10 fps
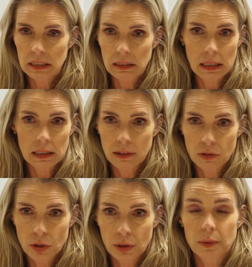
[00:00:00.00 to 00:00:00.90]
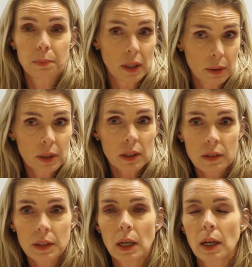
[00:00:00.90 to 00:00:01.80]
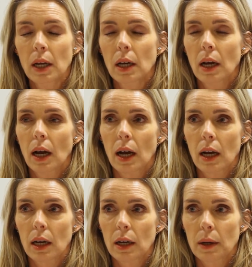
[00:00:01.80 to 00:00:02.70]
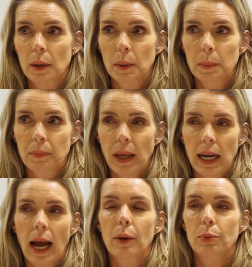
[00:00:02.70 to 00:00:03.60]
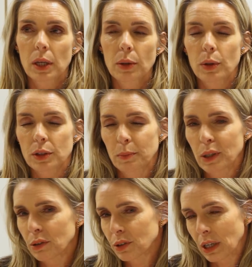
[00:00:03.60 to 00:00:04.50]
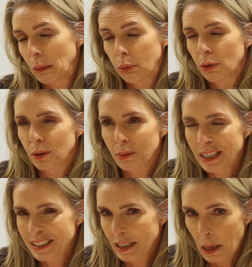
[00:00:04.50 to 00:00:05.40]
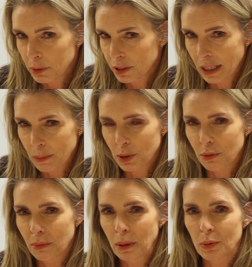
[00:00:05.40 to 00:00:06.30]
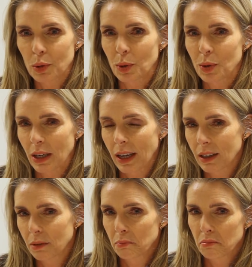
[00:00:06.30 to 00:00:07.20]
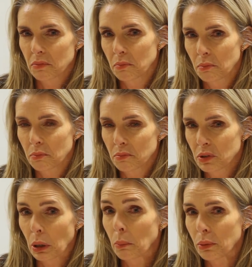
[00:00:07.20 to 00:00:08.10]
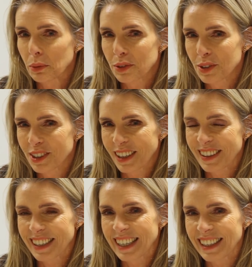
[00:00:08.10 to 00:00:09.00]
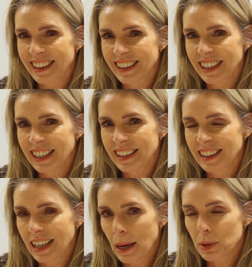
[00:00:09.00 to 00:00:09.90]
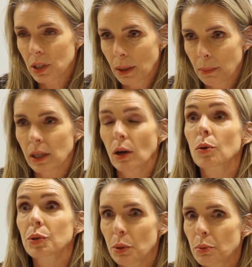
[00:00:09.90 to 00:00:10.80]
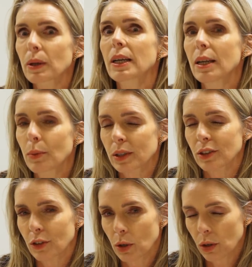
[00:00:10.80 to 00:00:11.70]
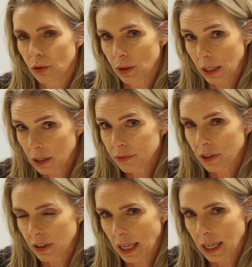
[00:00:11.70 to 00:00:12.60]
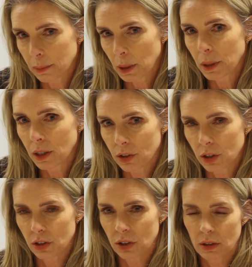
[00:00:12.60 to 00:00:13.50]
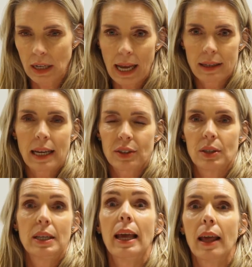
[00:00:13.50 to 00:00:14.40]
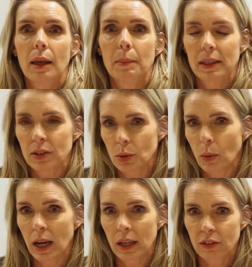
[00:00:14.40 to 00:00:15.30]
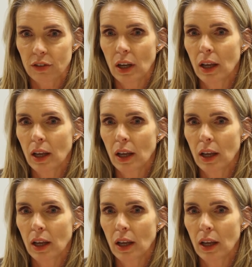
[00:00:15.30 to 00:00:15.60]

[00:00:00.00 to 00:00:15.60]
a period. Certain period. And I really wanted, because I'm born and raised in Amsterdam, so for me it was also like simple to study in Amsterdam. But I also really wanted to go to the Rietveld Academy, because it's, yeah, it has a name and it's quite